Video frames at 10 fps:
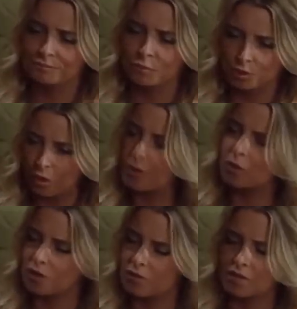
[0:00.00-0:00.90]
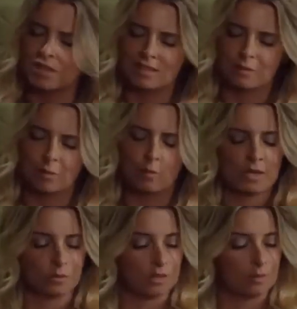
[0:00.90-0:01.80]
Well, not those, obviously, because that would be
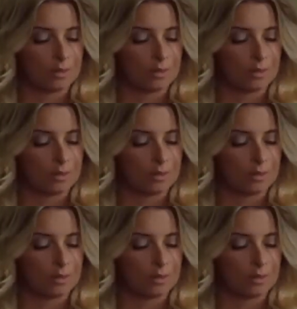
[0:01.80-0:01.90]
weird, wouldn't it?